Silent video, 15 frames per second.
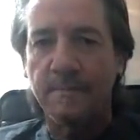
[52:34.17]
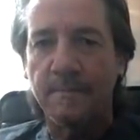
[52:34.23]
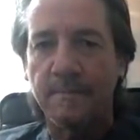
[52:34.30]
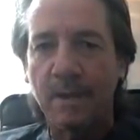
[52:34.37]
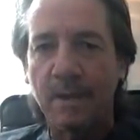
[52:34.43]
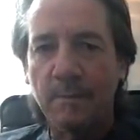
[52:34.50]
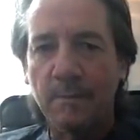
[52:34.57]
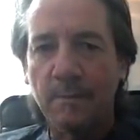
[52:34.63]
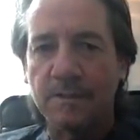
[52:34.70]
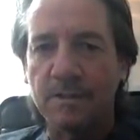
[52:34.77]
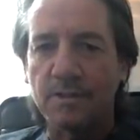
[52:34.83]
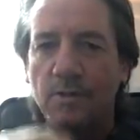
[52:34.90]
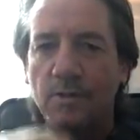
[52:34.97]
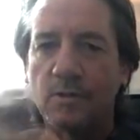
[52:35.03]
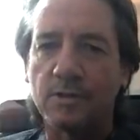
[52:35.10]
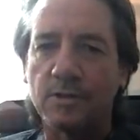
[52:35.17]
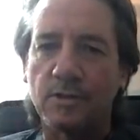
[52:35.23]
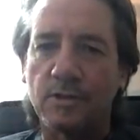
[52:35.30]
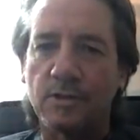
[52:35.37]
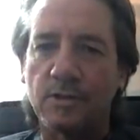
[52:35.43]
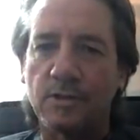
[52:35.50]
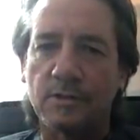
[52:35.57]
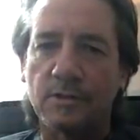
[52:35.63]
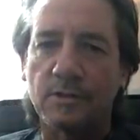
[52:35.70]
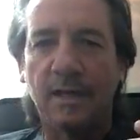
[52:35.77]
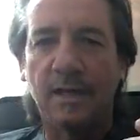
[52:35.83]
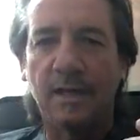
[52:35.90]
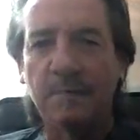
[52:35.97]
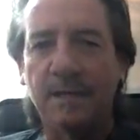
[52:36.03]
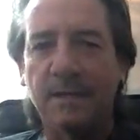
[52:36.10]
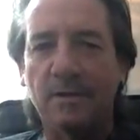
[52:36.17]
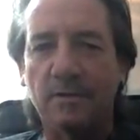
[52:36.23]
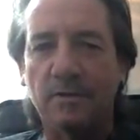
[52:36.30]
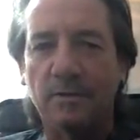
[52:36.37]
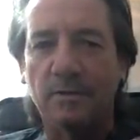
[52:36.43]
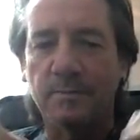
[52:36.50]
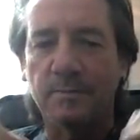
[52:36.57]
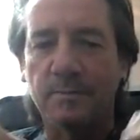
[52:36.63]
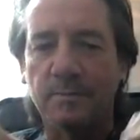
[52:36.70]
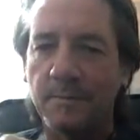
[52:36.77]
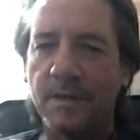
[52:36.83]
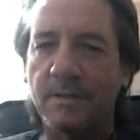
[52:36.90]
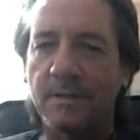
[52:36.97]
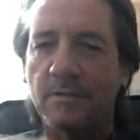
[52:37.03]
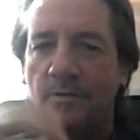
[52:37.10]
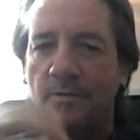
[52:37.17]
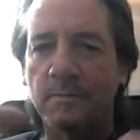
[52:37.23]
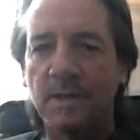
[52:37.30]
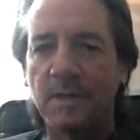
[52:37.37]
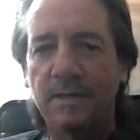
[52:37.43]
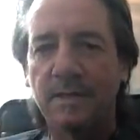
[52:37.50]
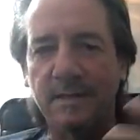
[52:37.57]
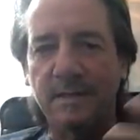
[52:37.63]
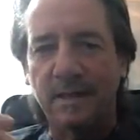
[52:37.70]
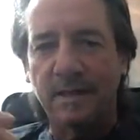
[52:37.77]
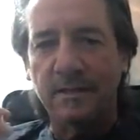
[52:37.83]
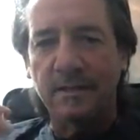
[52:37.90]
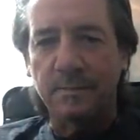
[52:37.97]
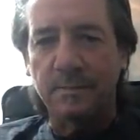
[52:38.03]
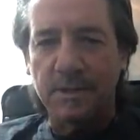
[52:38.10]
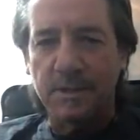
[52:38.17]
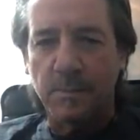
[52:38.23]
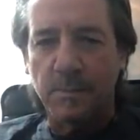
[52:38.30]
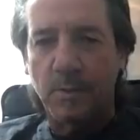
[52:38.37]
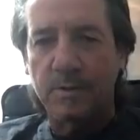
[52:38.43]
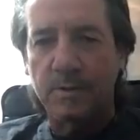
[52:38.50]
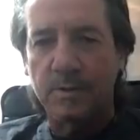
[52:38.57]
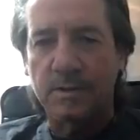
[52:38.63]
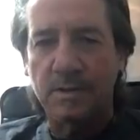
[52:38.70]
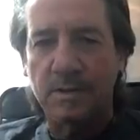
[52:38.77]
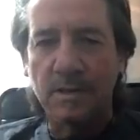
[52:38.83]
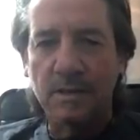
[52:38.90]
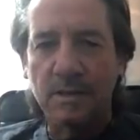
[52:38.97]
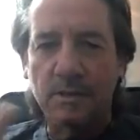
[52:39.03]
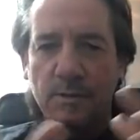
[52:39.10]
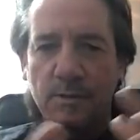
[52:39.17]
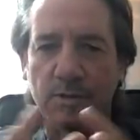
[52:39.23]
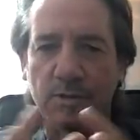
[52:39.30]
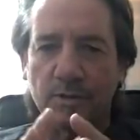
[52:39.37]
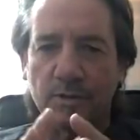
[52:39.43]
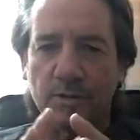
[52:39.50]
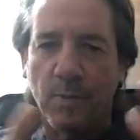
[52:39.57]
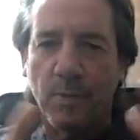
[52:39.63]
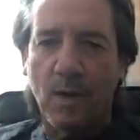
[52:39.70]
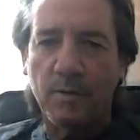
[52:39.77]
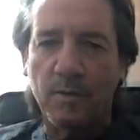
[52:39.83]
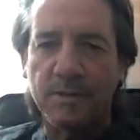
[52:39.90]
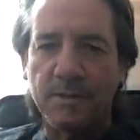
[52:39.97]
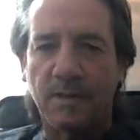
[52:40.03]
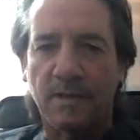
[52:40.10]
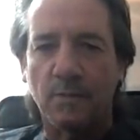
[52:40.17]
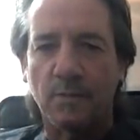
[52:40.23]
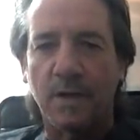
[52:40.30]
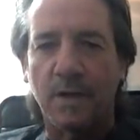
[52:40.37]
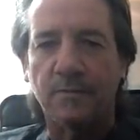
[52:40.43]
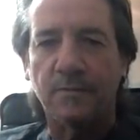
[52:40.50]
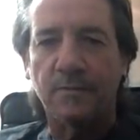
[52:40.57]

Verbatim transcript: because there's all sorts of. He might come, and you end up disappointed. So I sort of block myself away from it